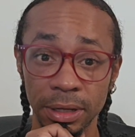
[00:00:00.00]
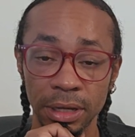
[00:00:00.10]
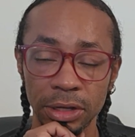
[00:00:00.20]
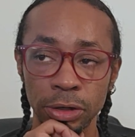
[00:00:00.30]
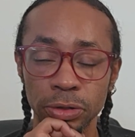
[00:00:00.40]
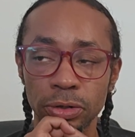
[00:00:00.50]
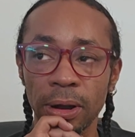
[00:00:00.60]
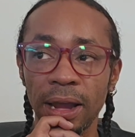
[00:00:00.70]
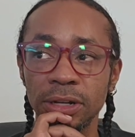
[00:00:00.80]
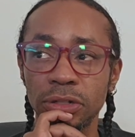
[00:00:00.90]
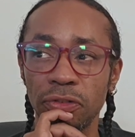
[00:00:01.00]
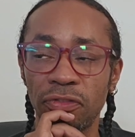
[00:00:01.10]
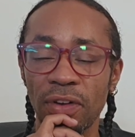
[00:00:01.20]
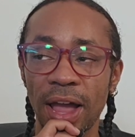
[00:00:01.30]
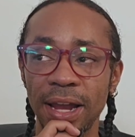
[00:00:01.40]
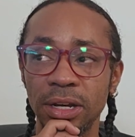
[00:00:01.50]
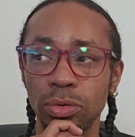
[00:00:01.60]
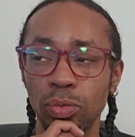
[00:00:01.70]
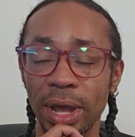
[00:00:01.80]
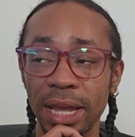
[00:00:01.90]
You're trying to
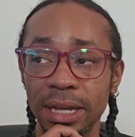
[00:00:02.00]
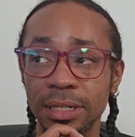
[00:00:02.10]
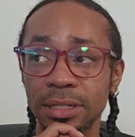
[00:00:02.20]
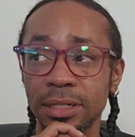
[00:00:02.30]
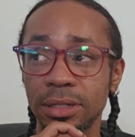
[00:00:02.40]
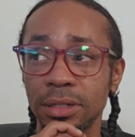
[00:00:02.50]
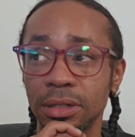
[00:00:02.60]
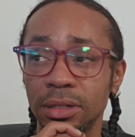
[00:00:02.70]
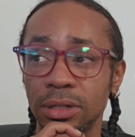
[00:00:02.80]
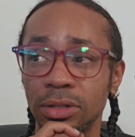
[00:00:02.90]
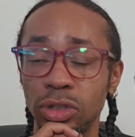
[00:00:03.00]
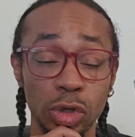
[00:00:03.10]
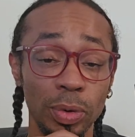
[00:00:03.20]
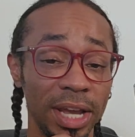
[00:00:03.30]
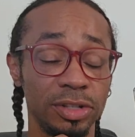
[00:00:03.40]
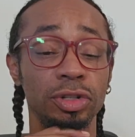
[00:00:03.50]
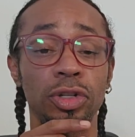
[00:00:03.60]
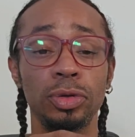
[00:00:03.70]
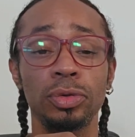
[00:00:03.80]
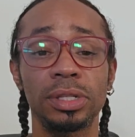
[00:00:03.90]
find ways to
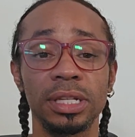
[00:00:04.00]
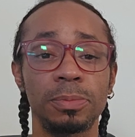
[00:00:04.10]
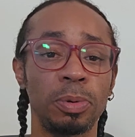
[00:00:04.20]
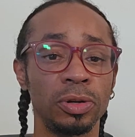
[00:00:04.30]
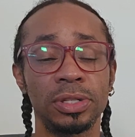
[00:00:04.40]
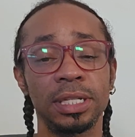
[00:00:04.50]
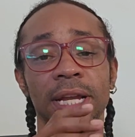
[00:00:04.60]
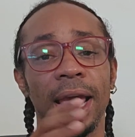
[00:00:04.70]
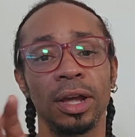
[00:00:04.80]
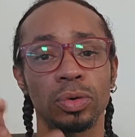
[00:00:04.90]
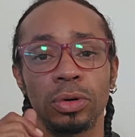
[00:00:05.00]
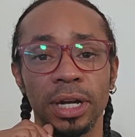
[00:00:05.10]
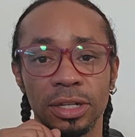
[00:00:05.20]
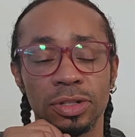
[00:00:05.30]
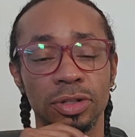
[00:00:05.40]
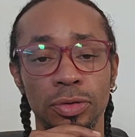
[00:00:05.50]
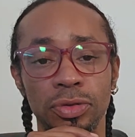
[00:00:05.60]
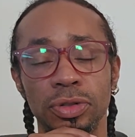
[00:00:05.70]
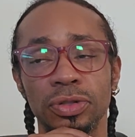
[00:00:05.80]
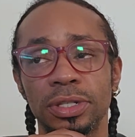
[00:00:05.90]
excuse this person and or
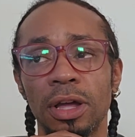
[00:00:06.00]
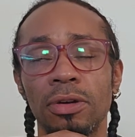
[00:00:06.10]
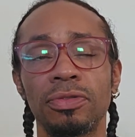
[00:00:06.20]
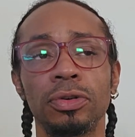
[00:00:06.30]
excuse yourself.